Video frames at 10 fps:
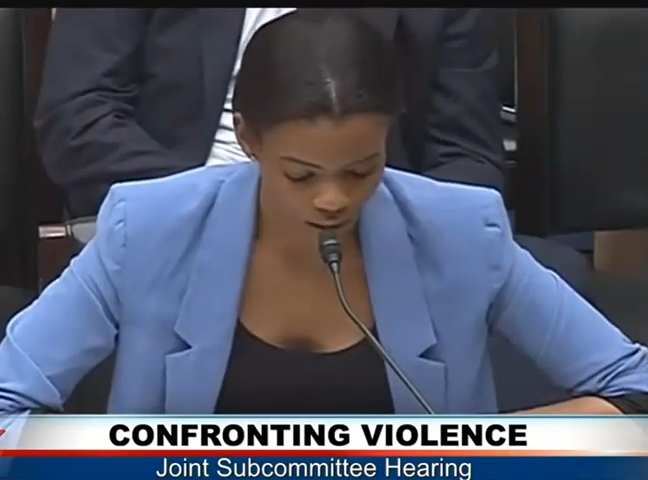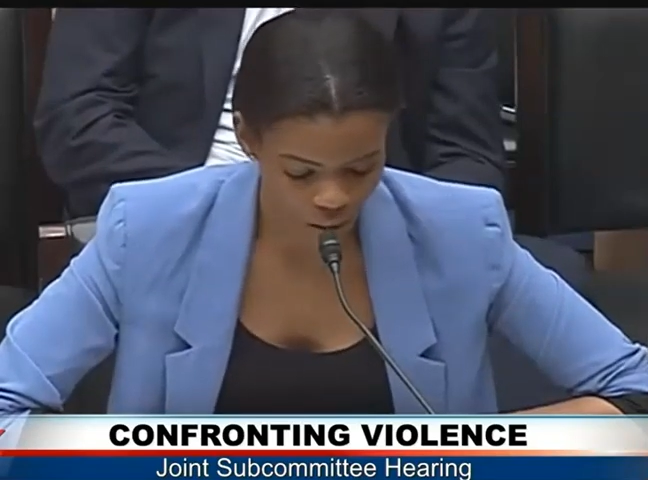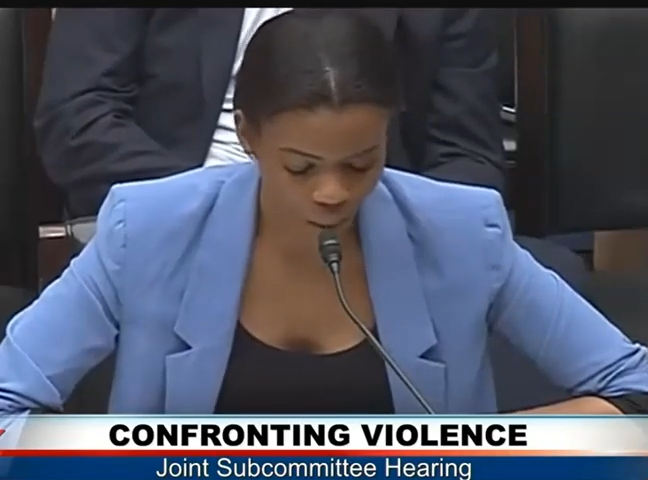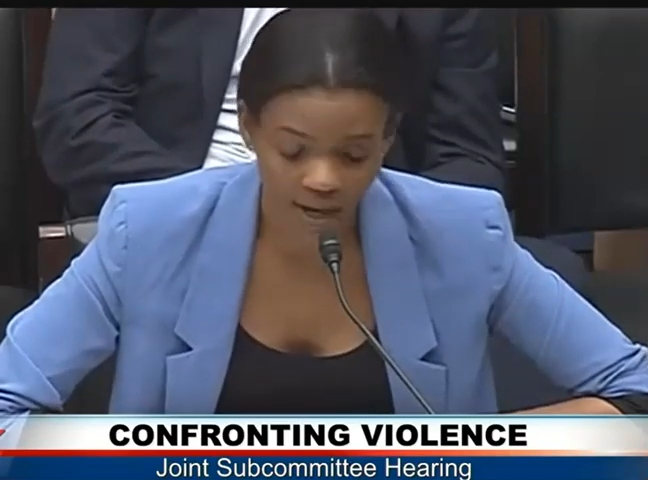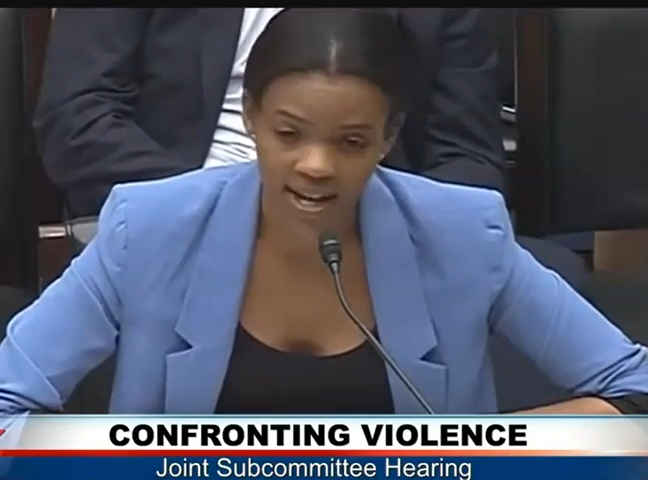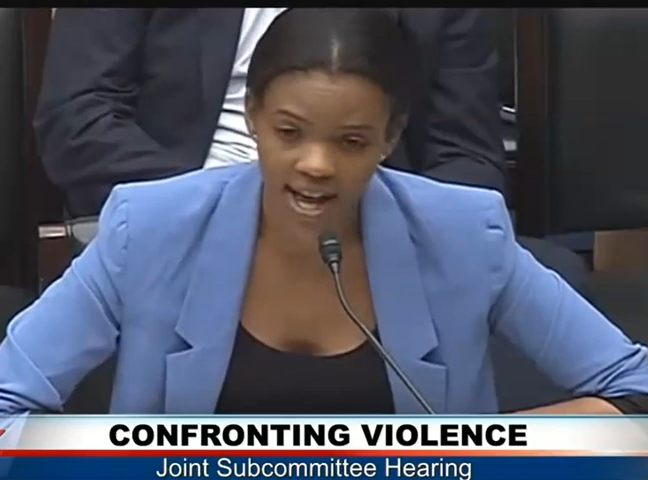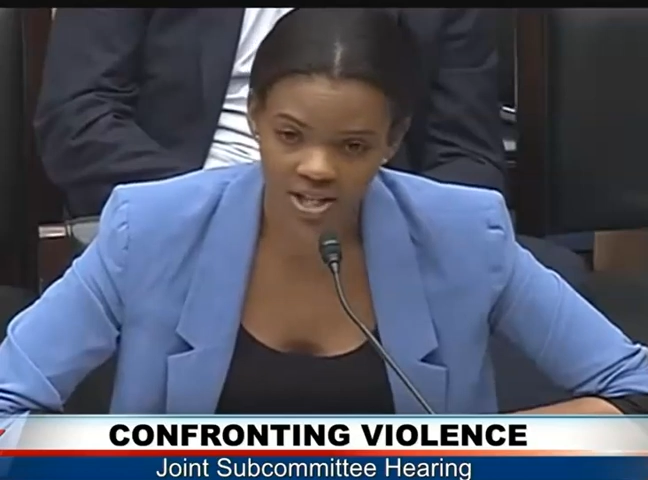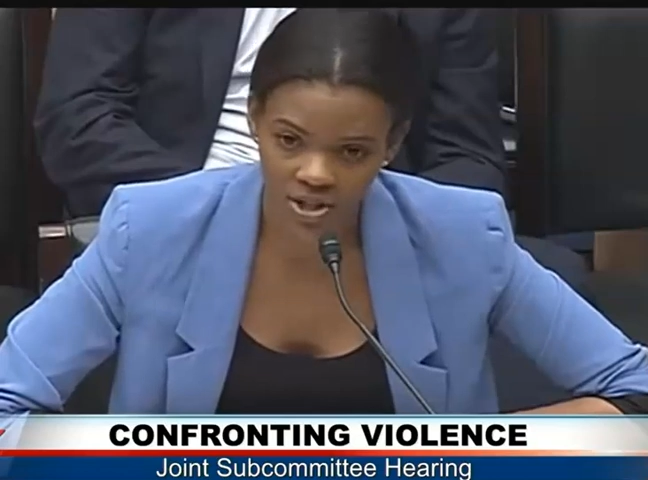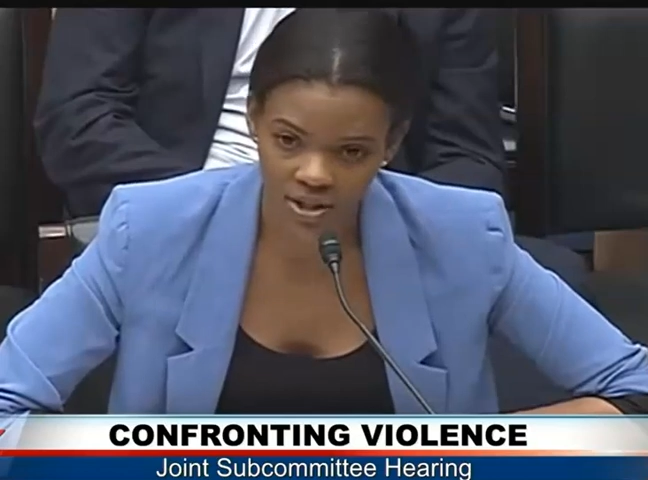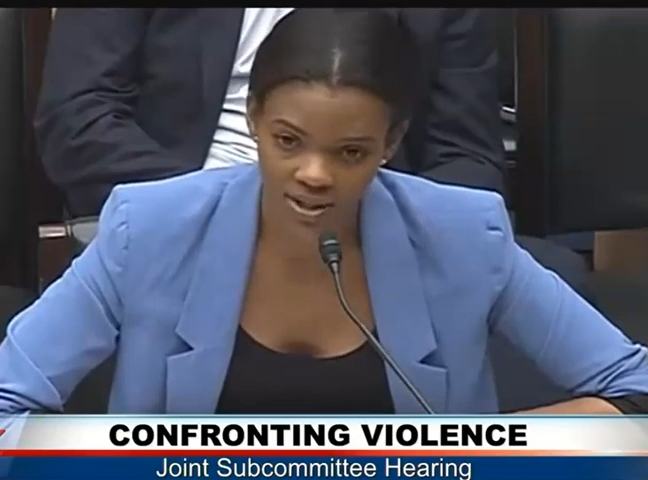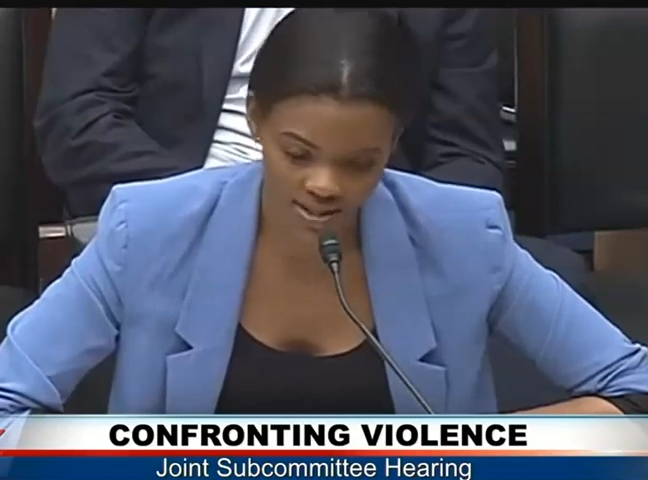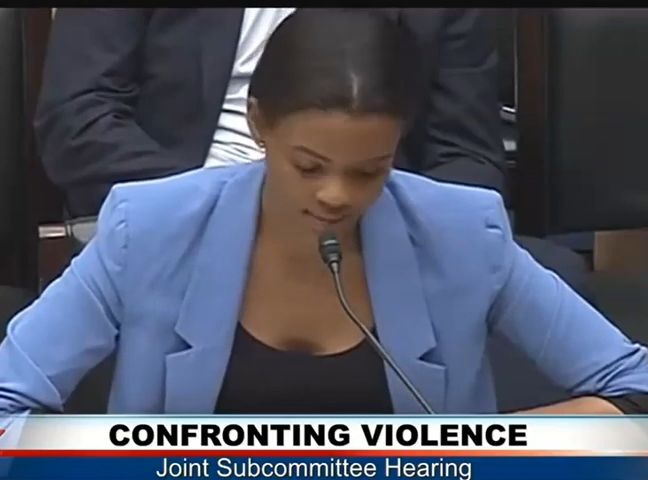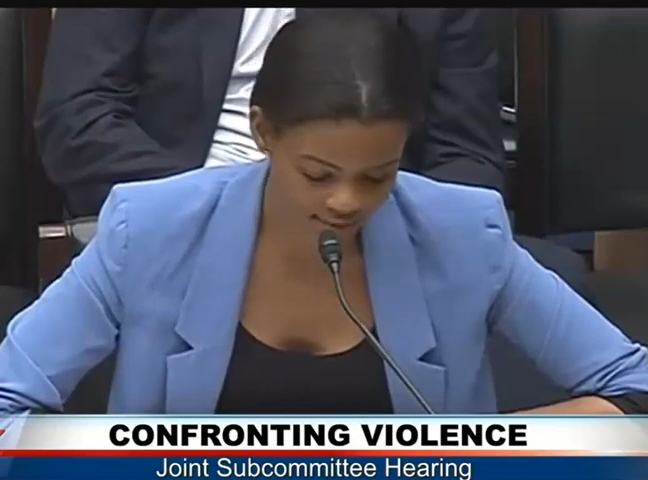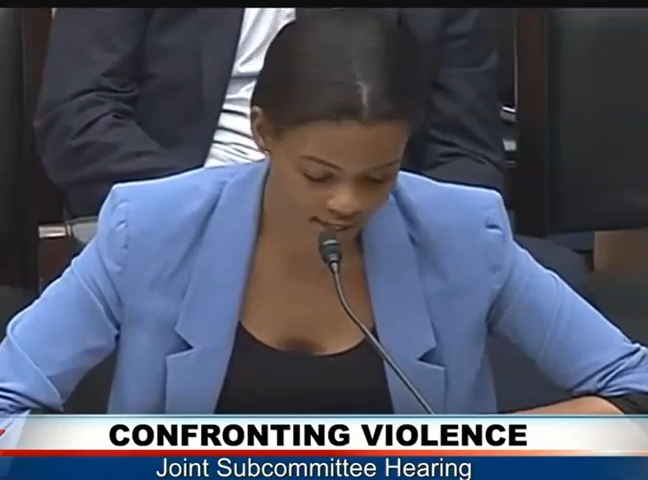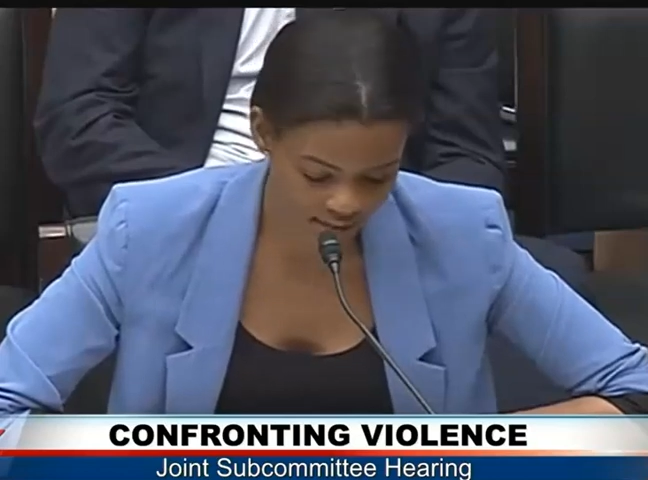White
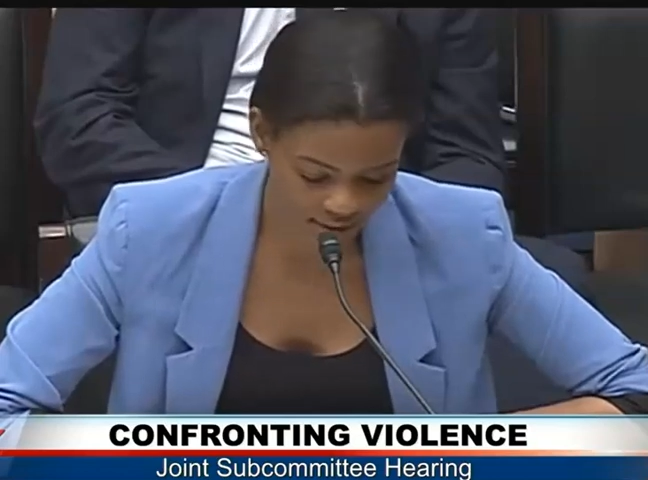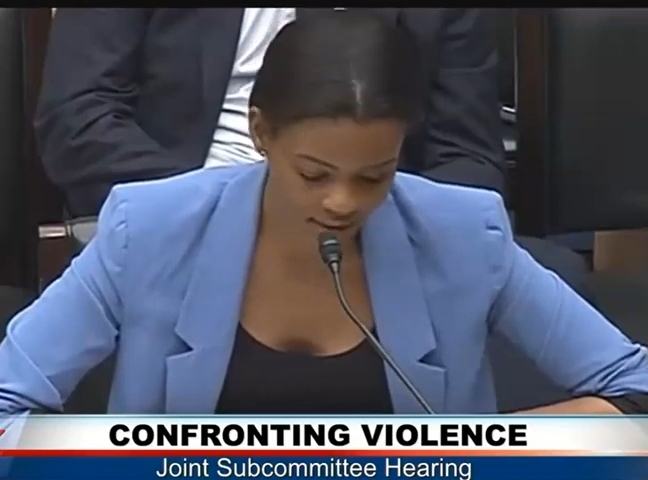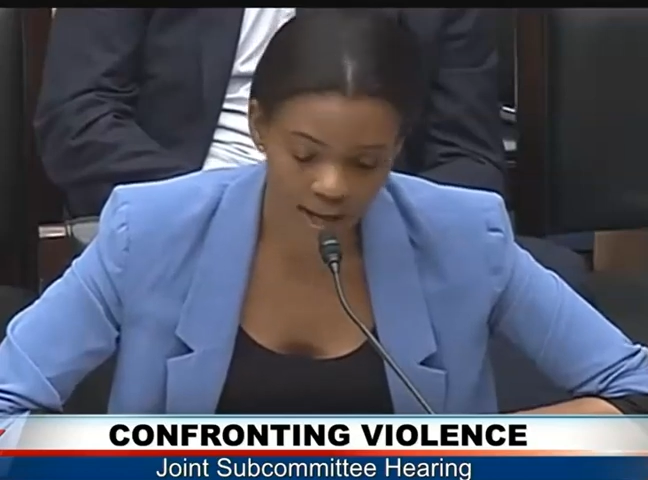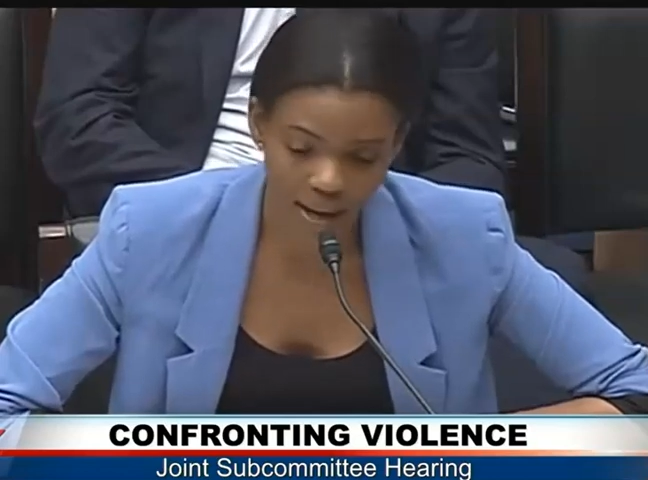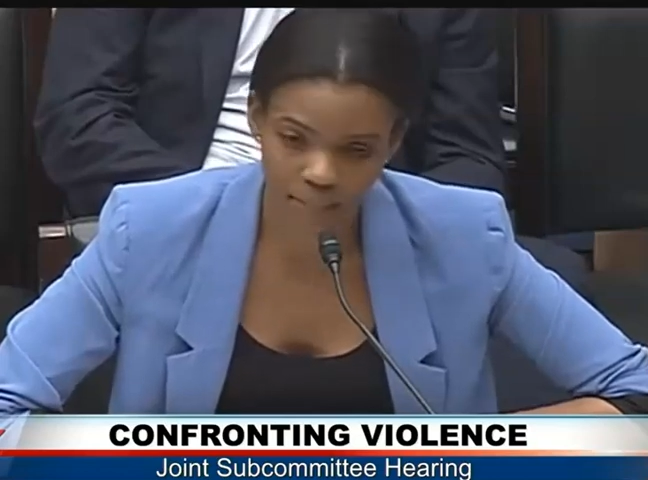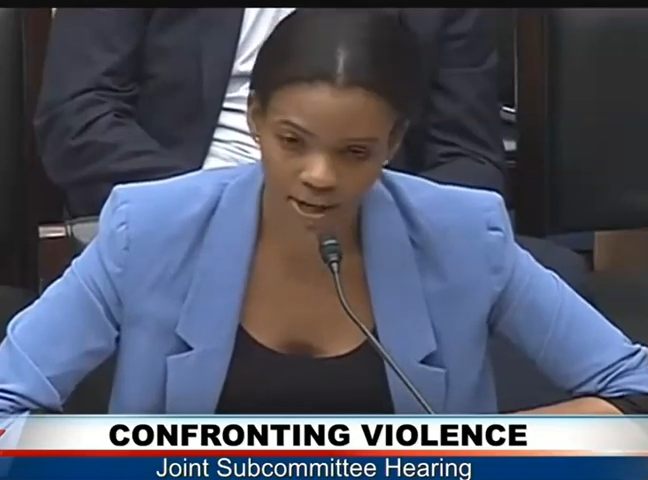nationalism sounds a lot